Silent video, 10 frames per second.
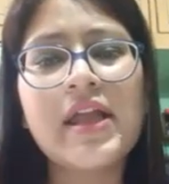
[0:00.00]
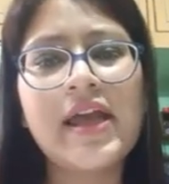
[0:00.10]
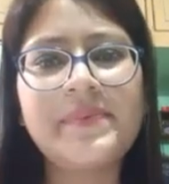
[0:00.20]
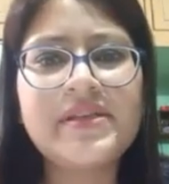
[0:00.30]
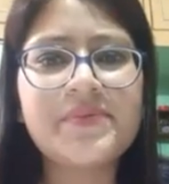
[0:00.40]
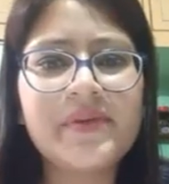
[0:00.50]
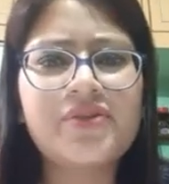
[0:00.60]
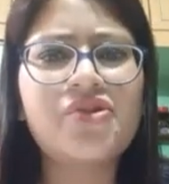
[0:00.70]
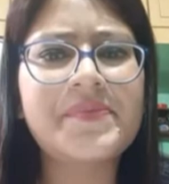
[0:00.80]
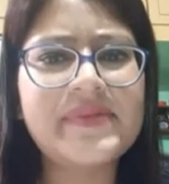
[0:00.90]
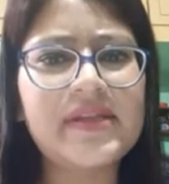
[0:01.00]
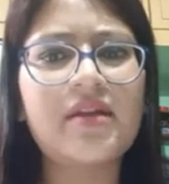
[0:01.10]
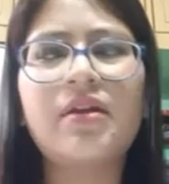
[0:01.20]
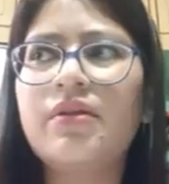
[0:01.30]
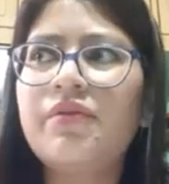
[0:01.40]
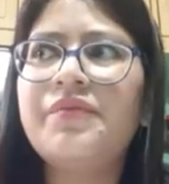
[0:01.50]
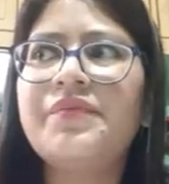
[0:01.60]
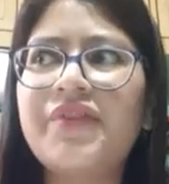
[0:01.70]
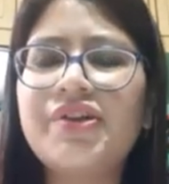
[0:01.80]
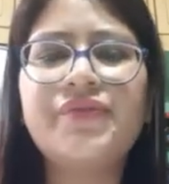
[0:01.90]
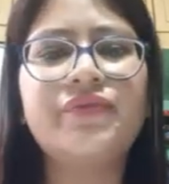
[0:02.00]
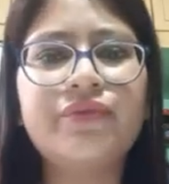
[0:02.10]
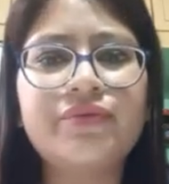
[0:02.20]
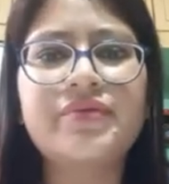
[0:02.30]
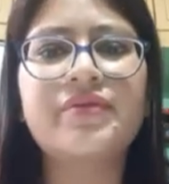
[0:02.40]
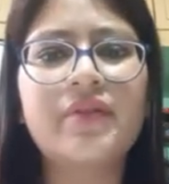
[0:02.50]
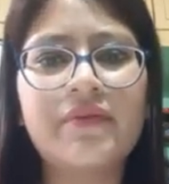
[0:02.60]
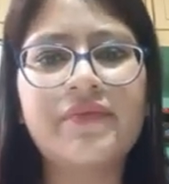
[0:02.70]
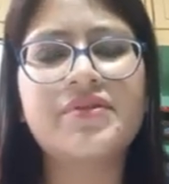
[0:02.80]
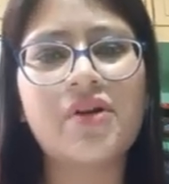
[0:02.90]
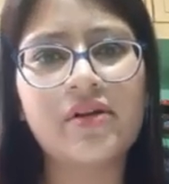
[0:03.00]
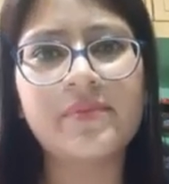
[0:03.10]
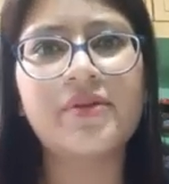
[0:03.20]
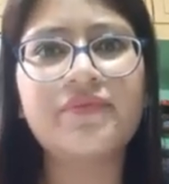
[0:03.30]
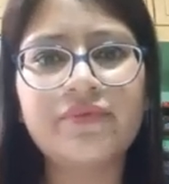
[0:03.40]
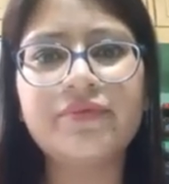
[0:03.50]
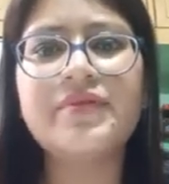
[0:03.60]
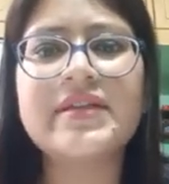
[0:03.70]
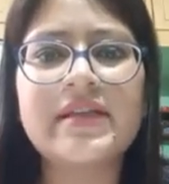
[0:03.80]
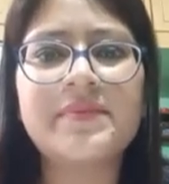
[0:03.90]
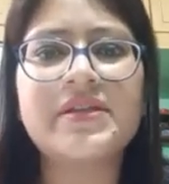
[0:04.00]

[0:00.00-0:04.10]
Epidemic dropsy, which food? If you talk about food in